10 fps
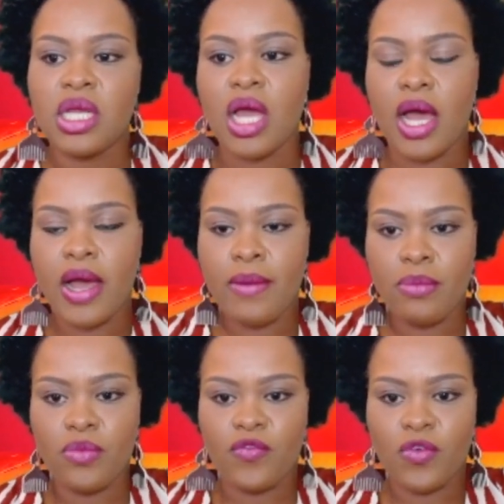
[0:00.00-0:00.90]

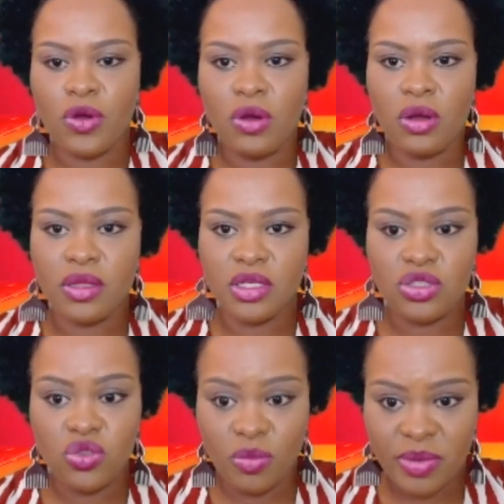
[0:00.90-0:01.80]
for the
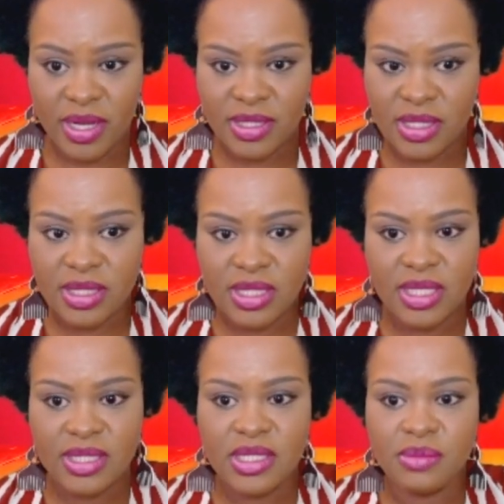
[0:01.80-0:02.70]
2 parties
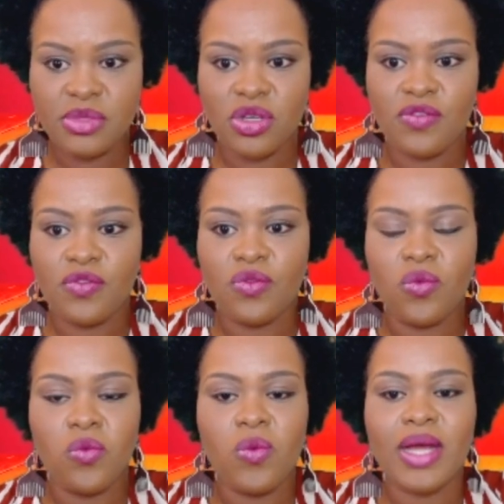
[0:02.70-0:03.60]
in terms of
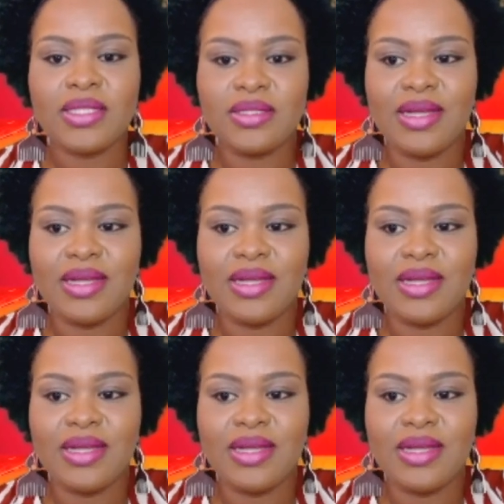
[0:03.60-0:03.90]
what